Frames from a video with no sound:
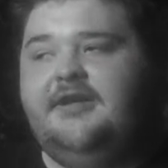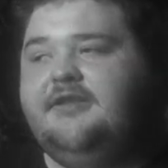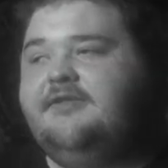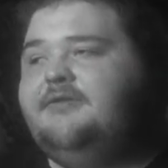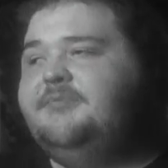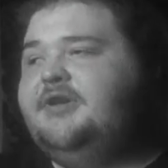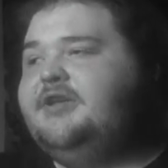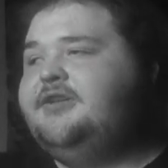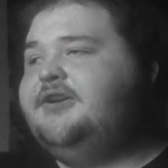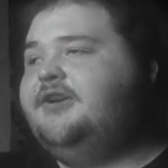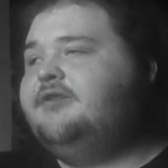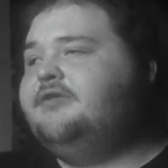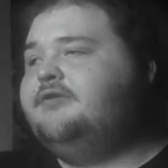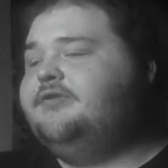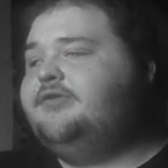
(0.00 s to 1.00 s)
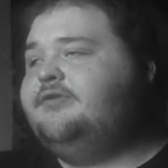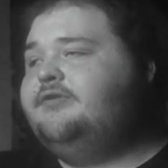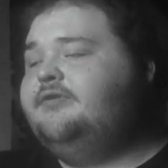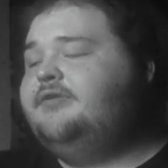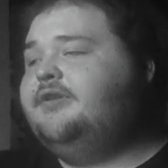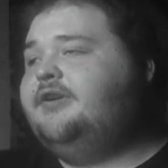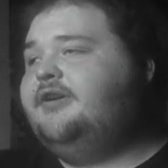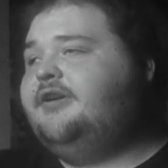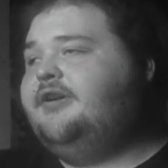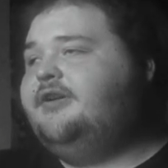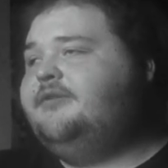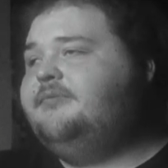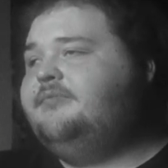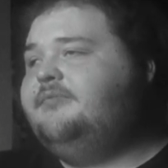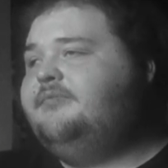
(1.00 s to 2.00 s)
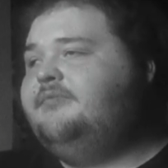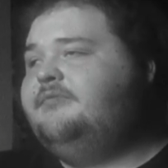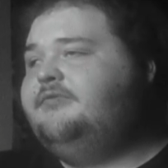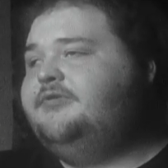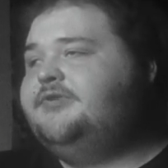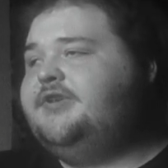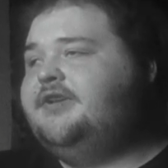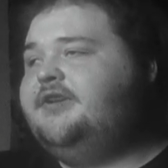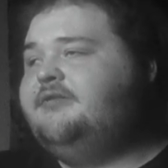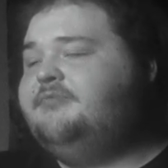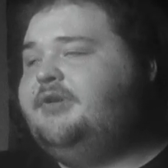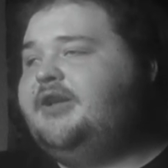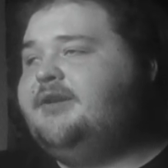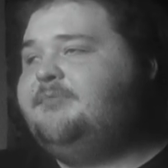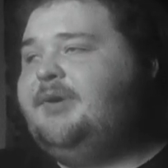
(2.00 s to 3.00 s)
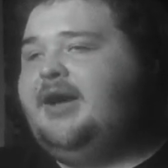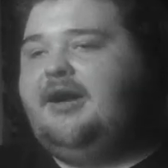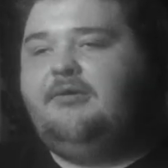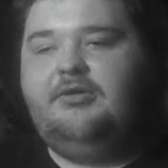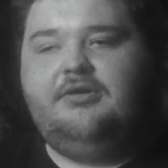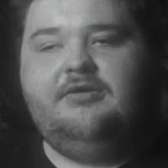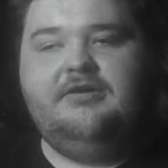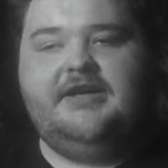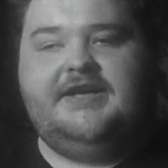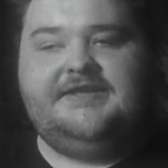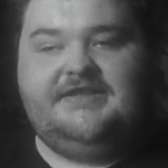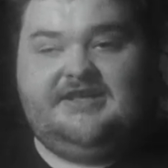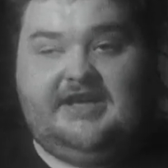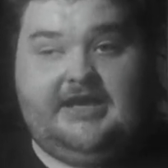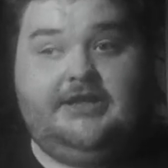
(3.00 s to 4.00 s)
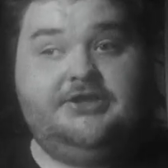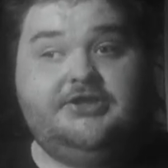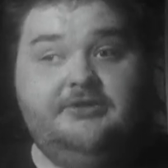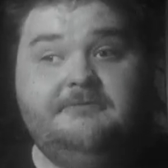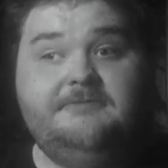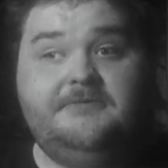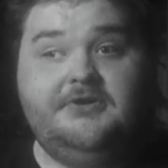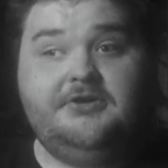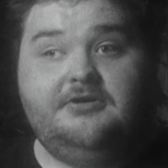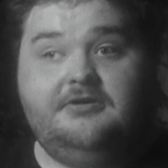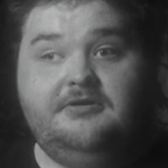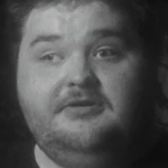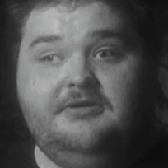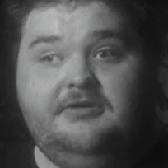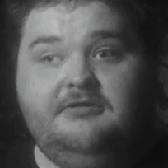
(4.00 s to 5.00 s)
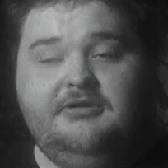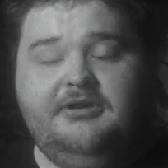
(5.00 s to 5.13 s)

like the main character, uh, Lieutenant Mike Powell, has an action figure,